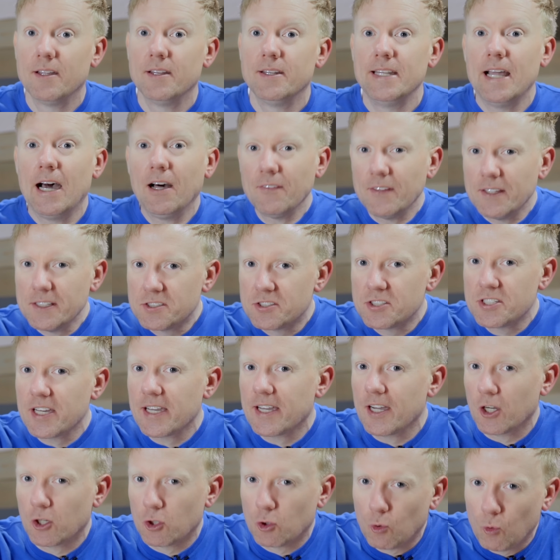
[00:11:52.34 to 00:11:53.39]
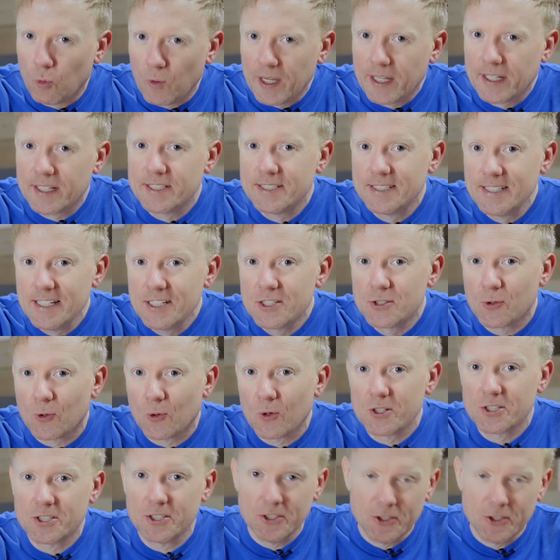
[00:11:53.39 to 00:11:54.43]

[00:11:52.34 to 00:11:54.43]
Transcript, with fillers: Now let's take a quick detour to